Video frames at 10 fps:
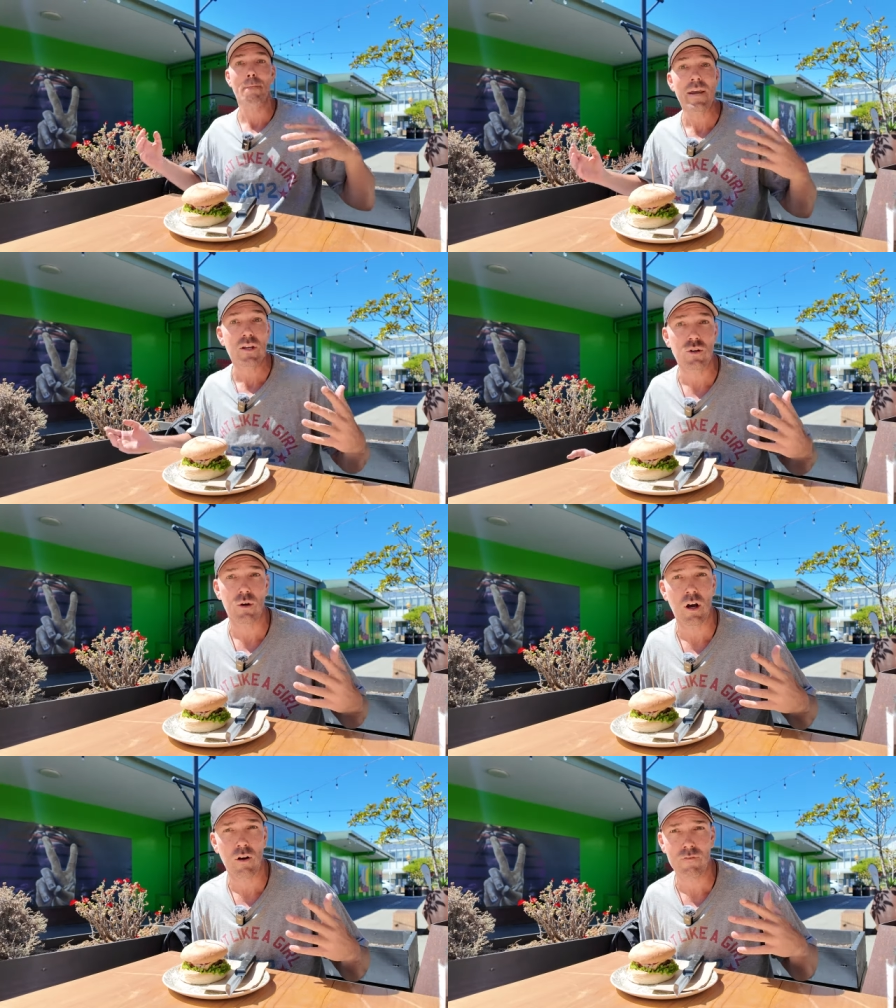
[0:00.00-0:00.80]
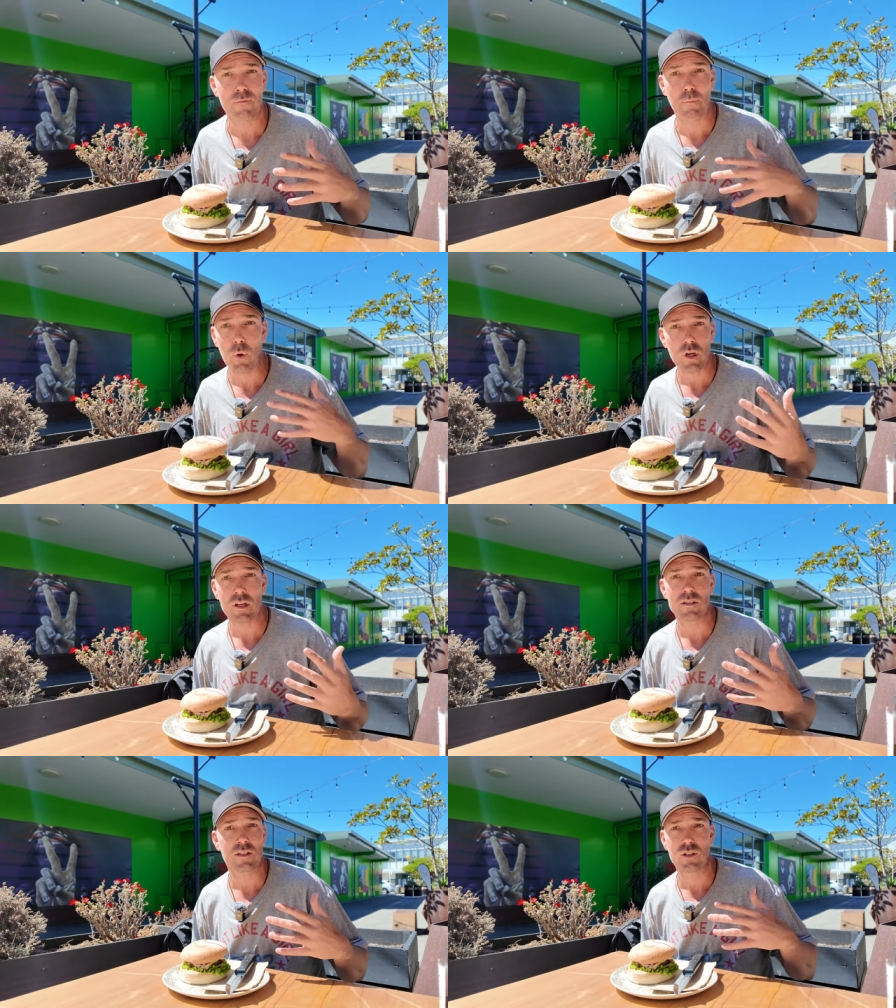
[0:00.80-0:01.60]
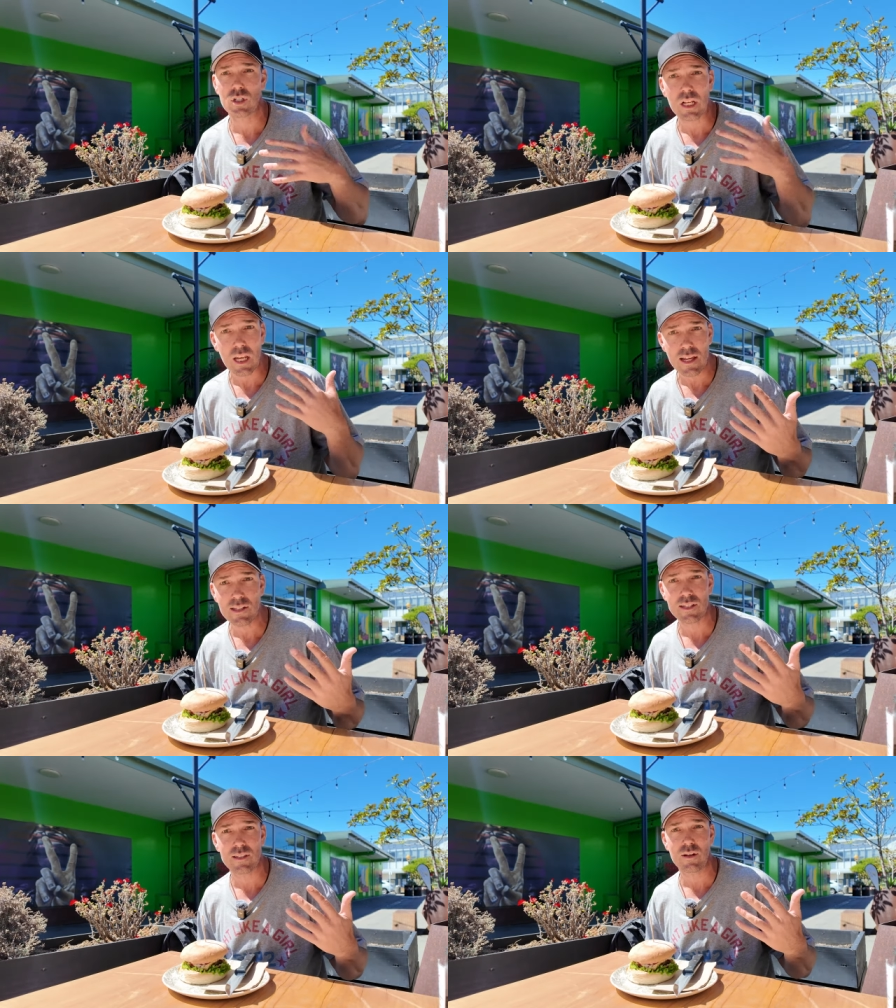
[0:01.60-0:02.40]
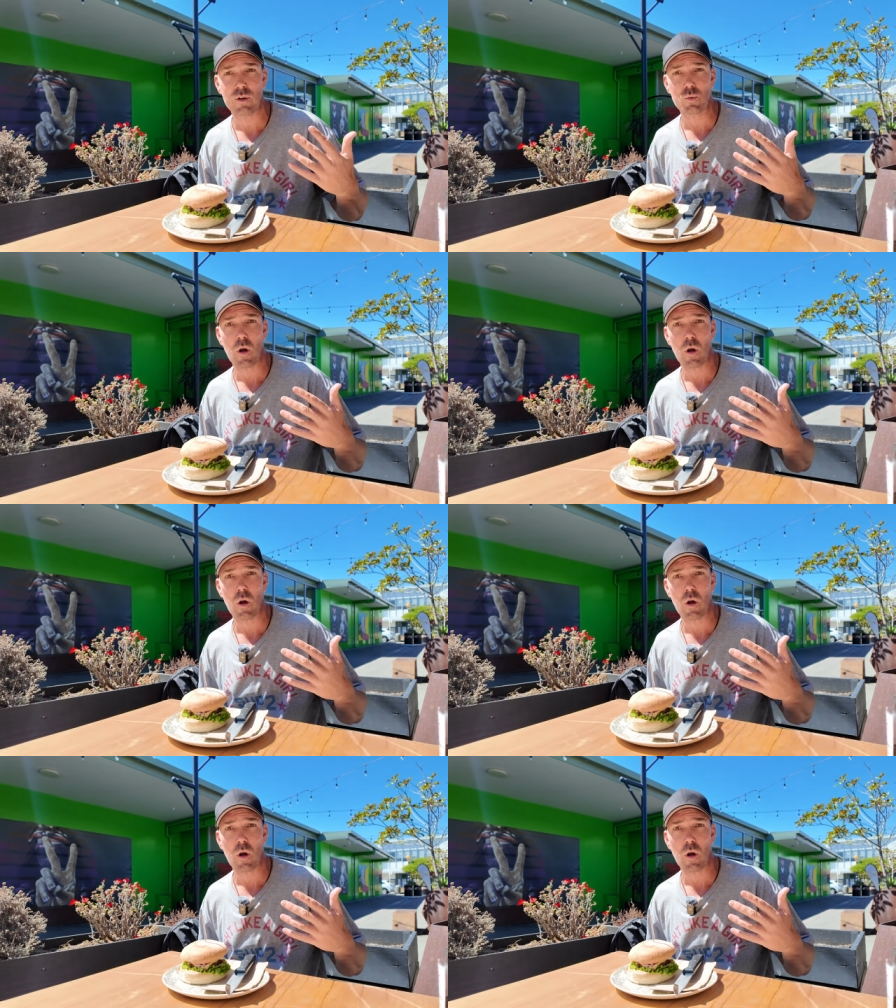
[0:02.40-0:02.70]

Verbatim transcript: menu of burgers, just classics in there as